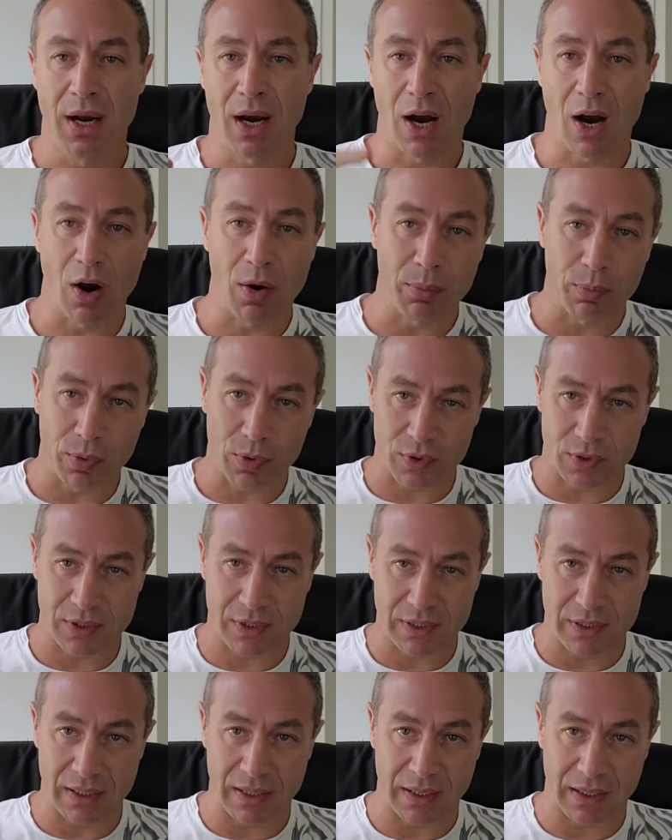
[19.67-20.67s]
I'll
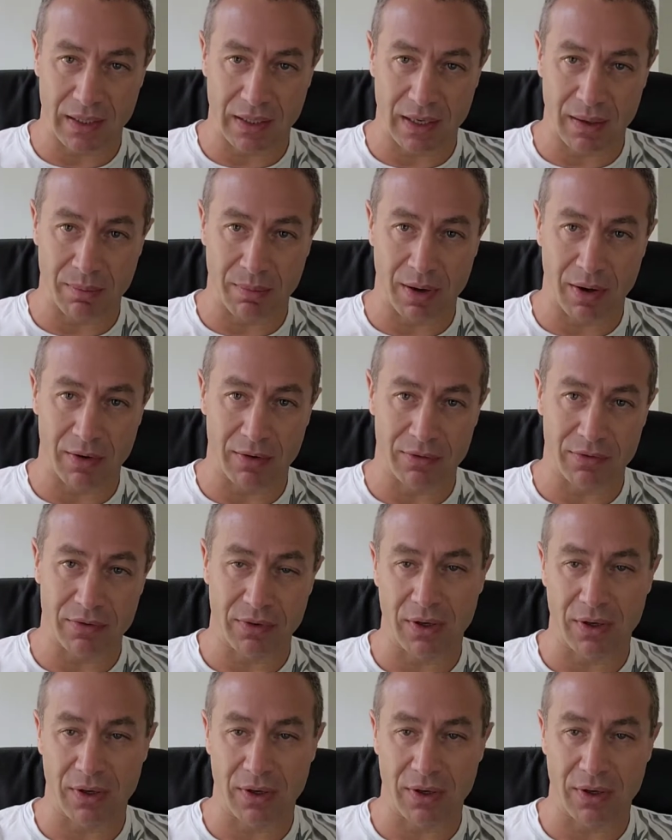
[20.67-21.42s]
post link above,